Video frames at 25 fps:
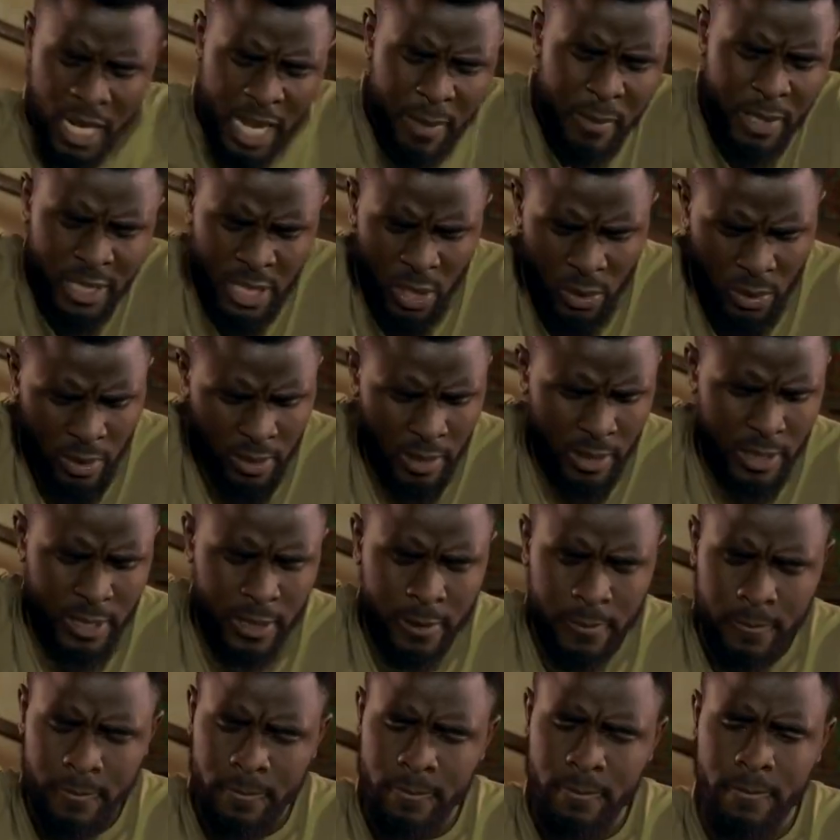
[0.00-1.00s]
Let me tell you
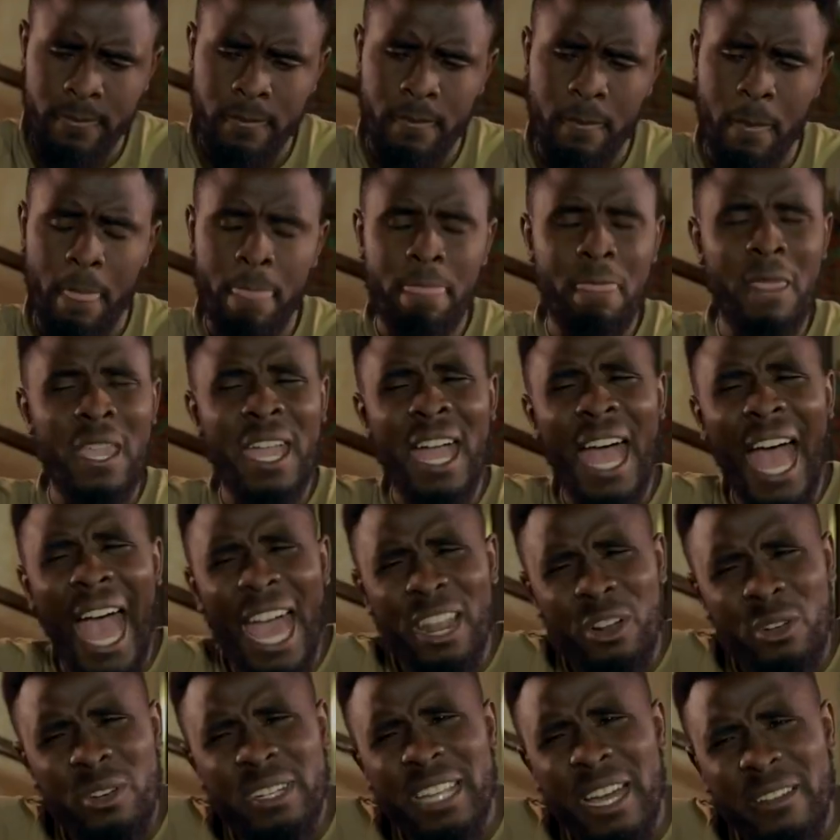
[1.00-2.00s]
this.
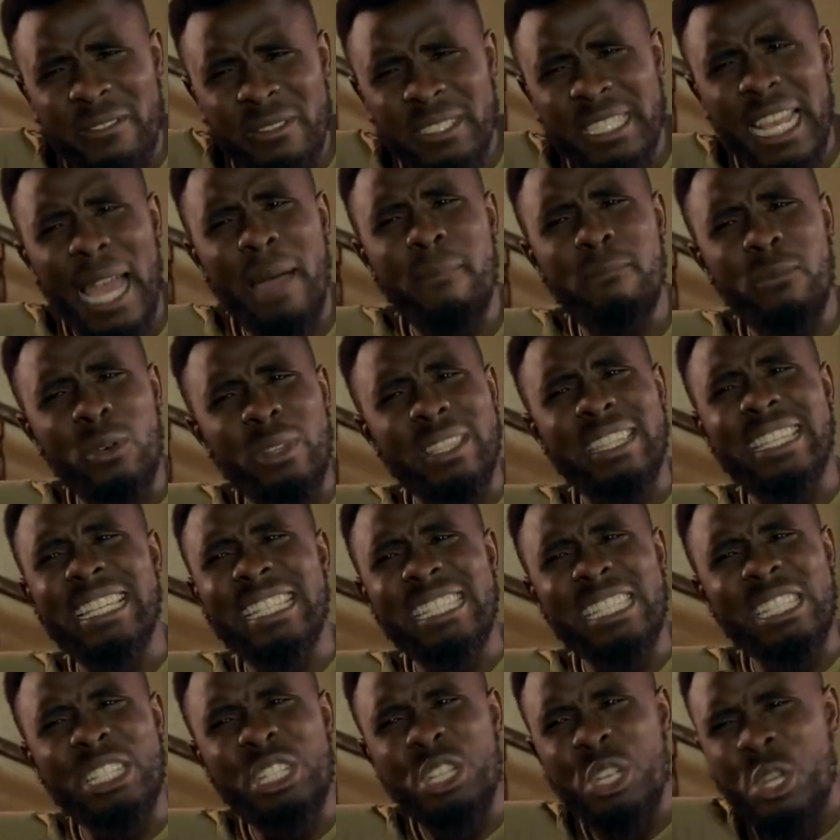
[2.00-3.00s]
I don't have time for
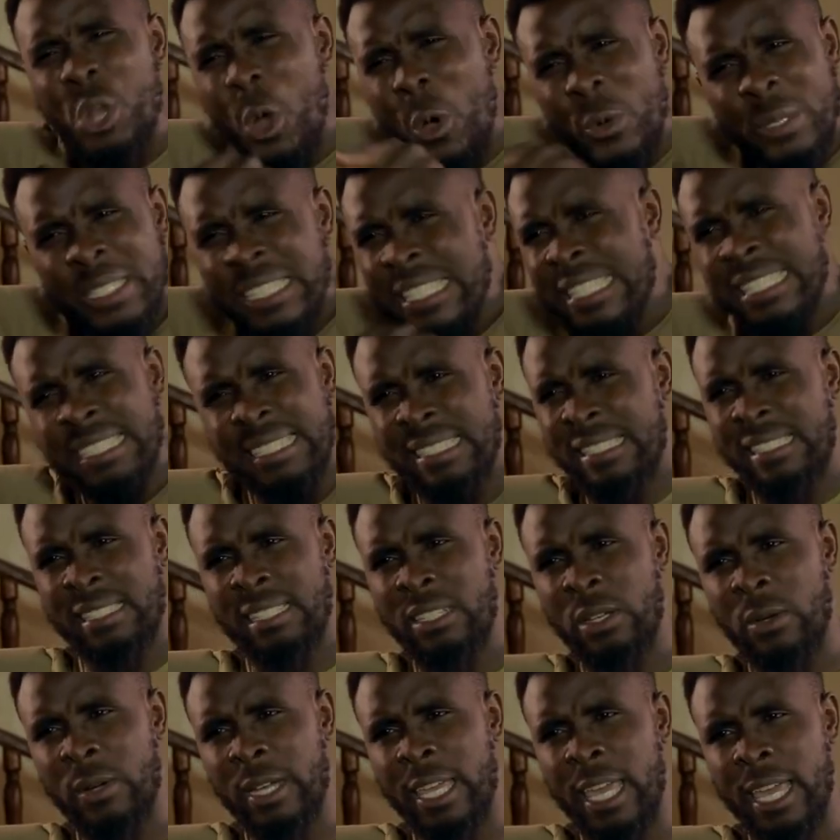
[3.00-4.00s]
this
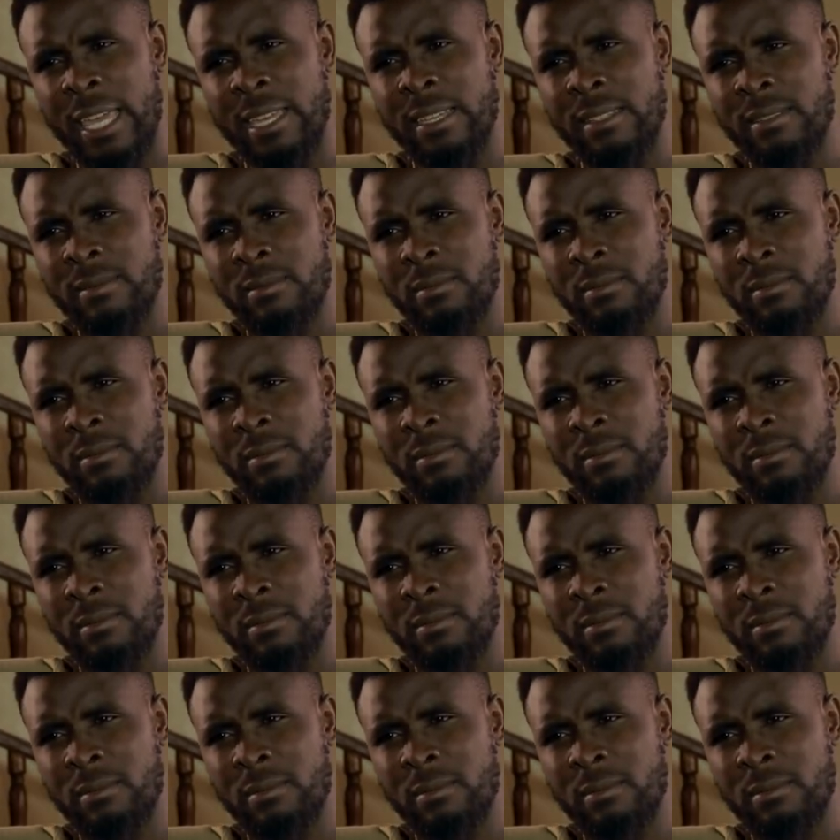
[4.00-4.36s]
nonsense, okay?